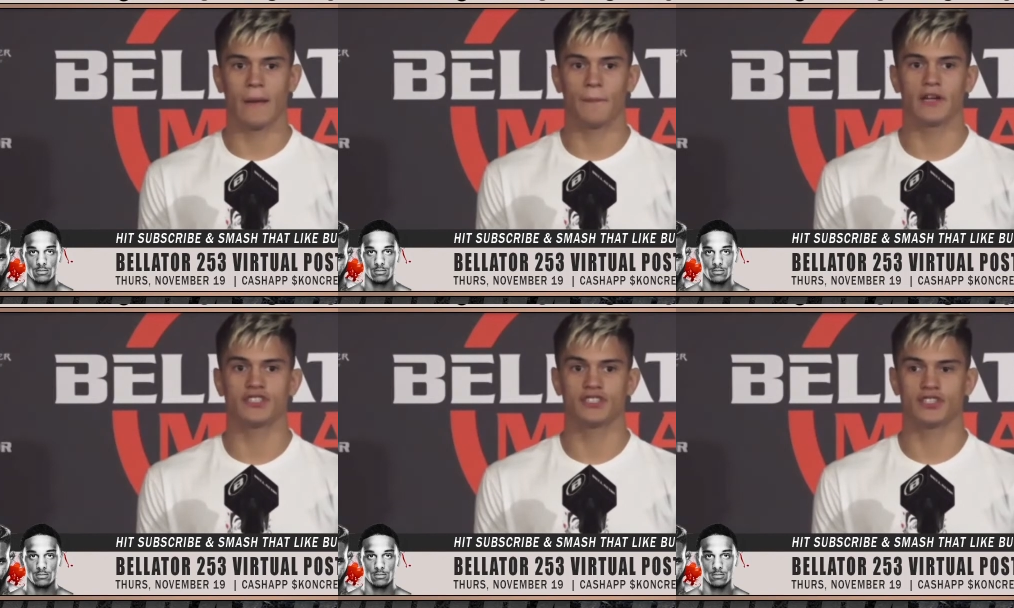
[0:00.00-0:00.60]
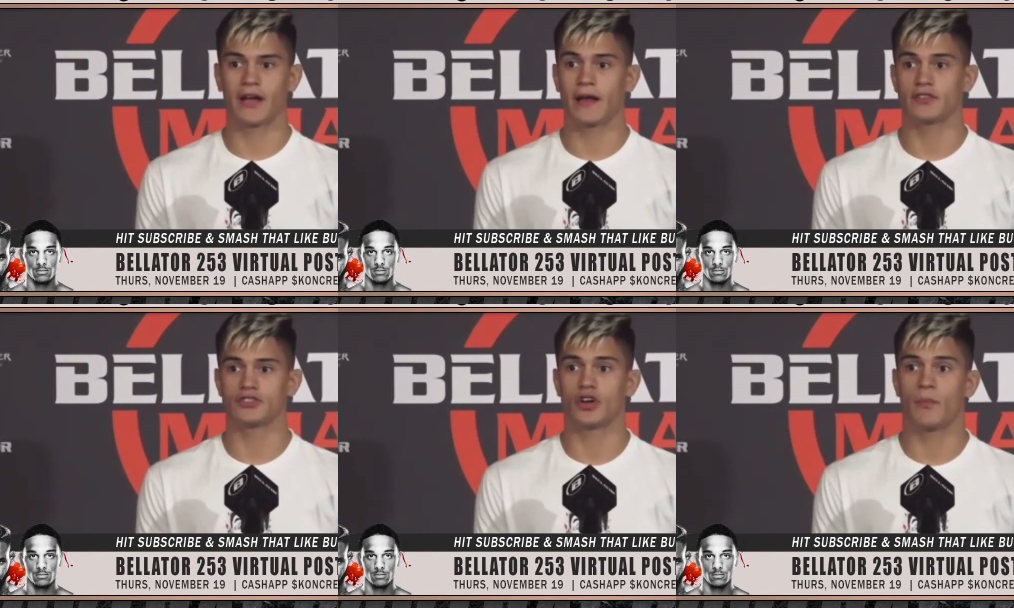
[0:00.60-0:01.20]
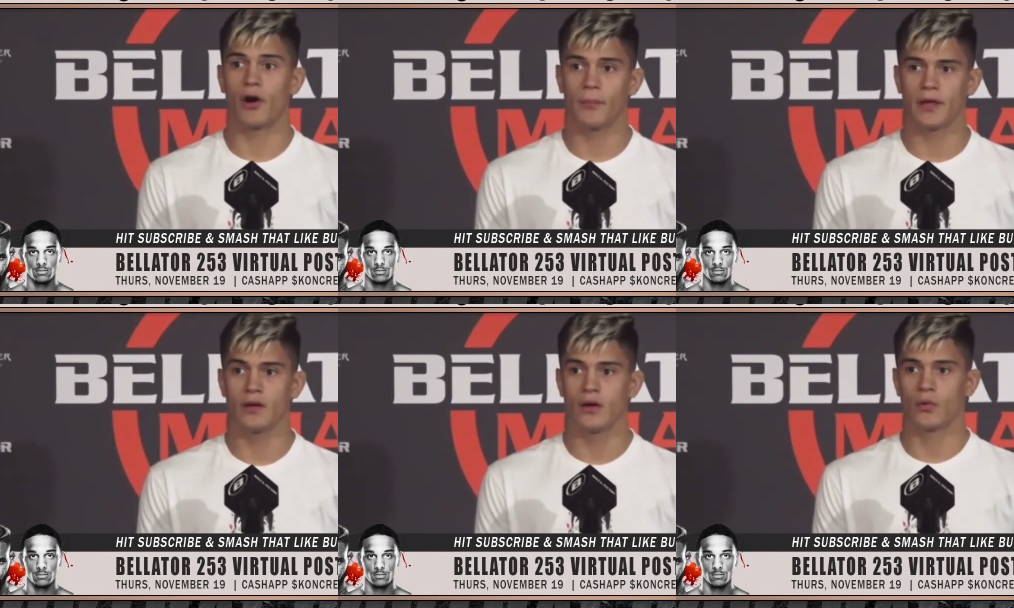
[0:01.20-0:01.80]
Speaker 1: big shout out to John
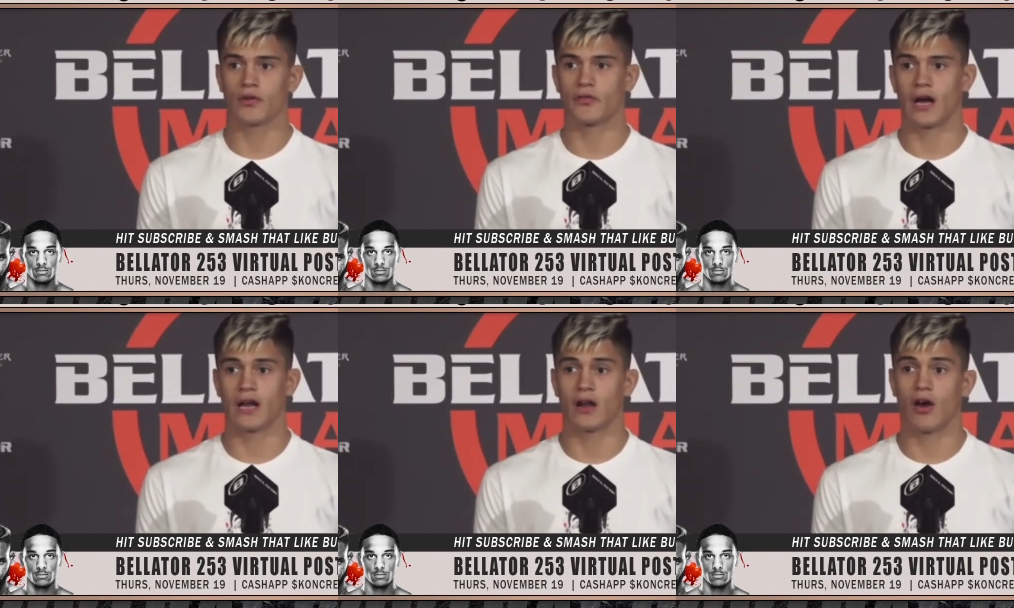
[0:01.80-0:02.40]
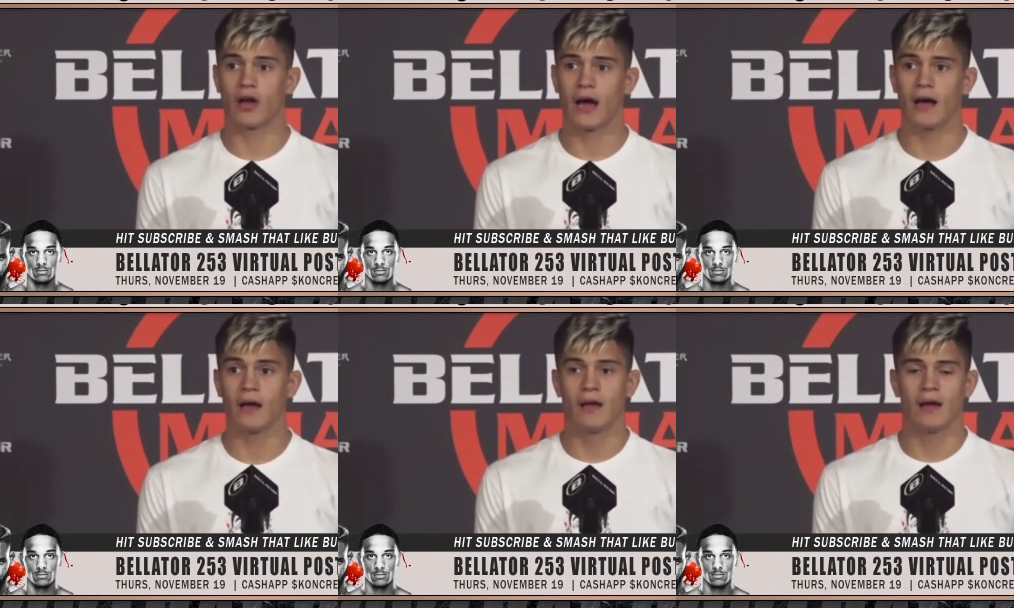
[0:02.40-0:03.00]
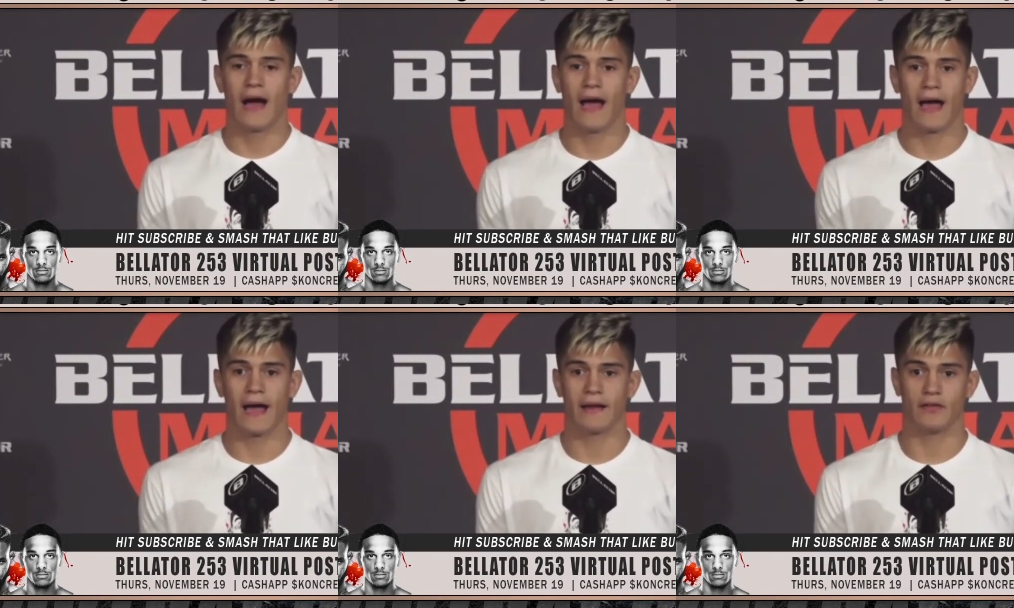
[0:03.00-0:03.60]
Poppy with uh, Lockhart. I
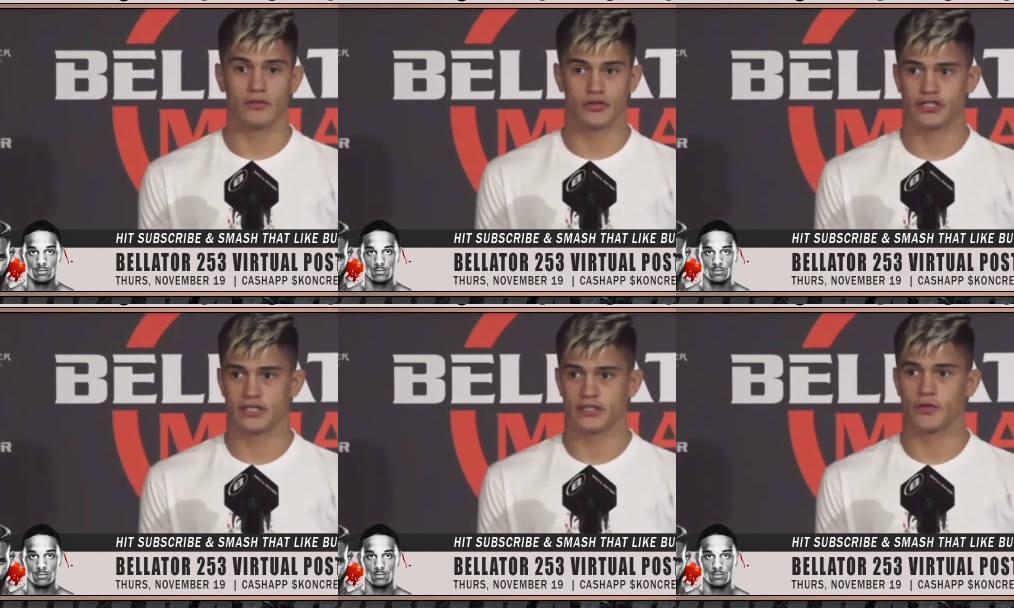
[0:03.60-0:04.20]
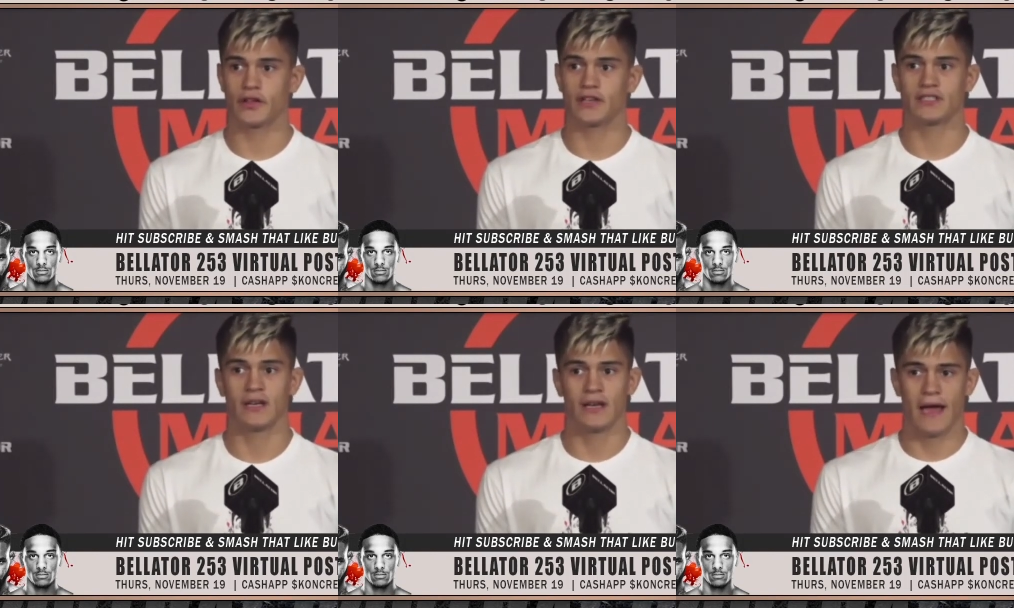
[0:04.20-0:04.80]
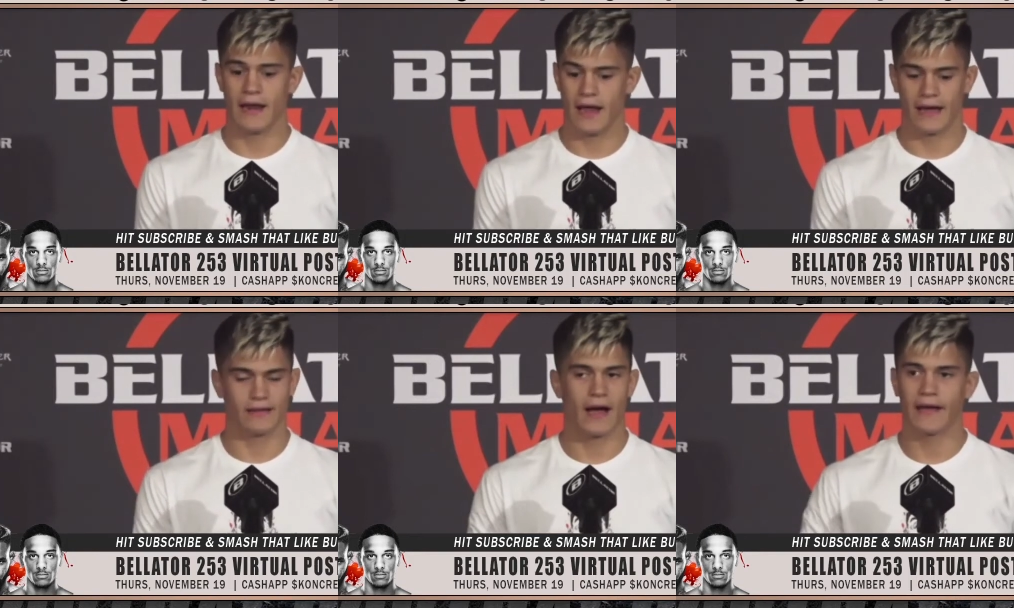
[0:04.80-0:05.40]
hired a nutritionist for this and
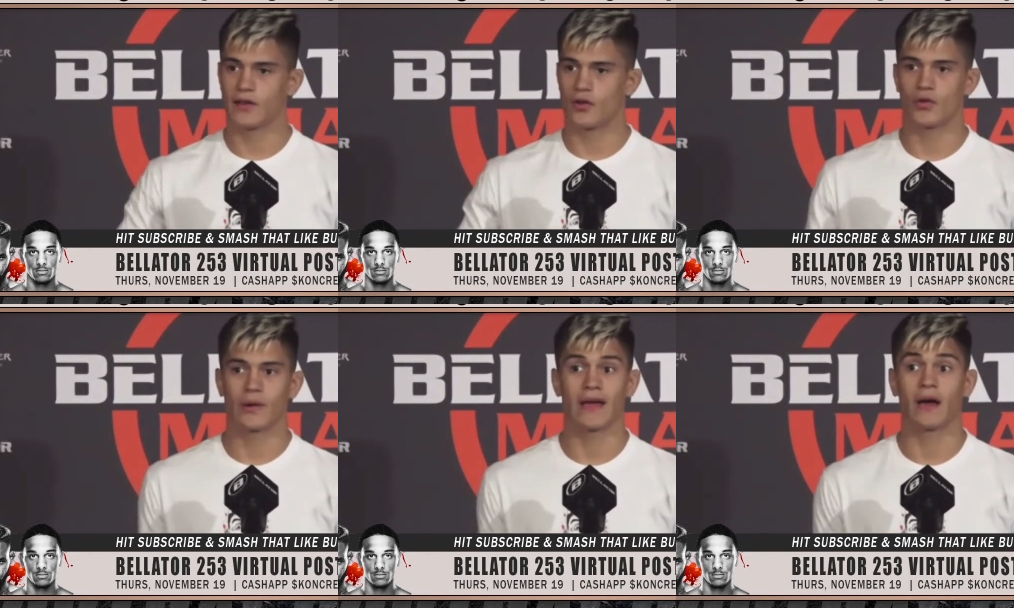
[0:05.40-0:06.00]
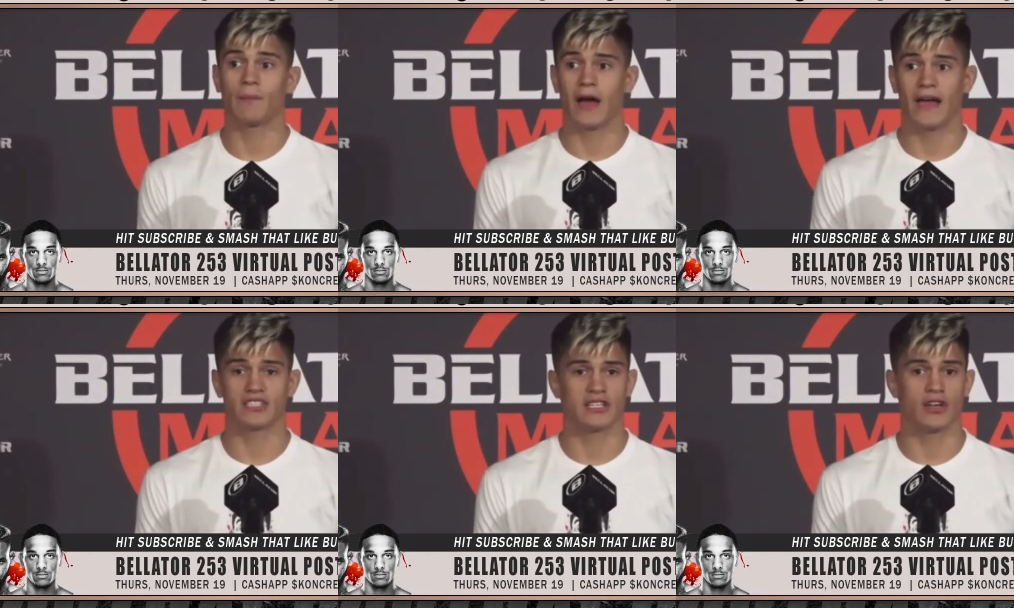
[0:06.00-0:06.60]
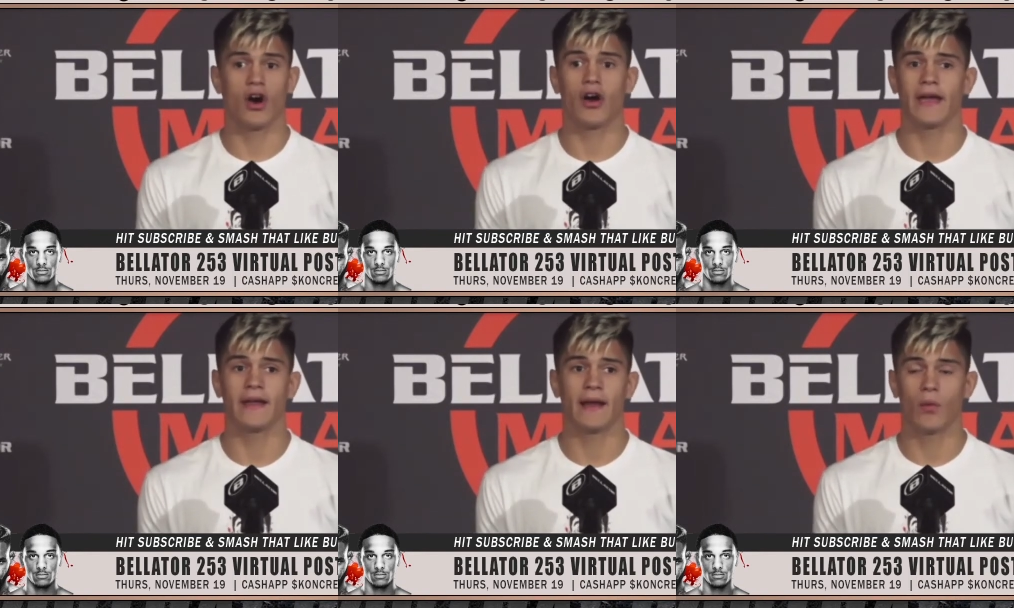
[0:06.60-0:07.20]
I dieted all the way up. I actually got
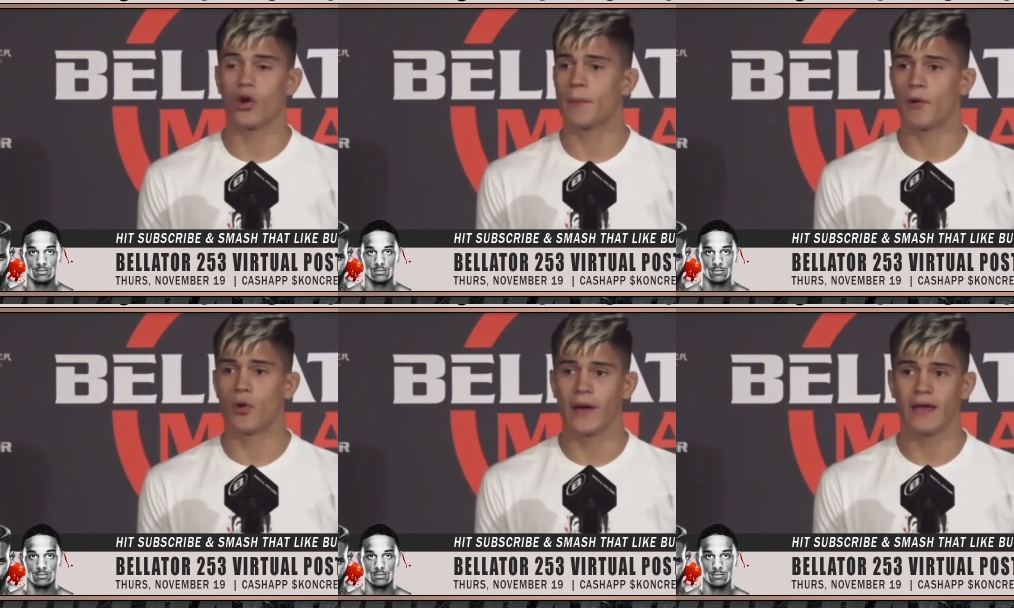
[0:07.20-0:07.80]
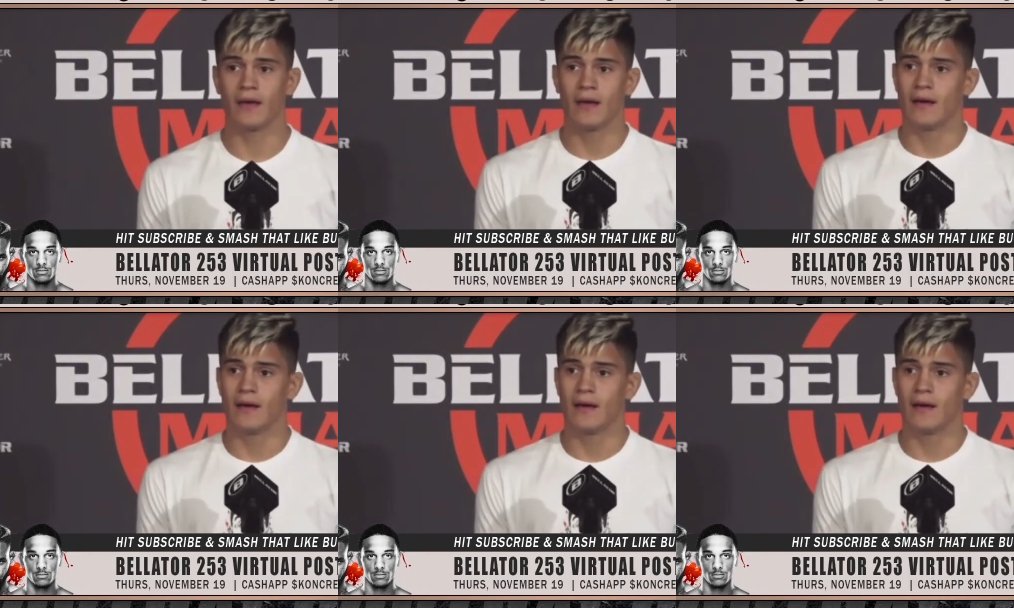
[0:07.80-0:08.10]
here and I woke up on weight.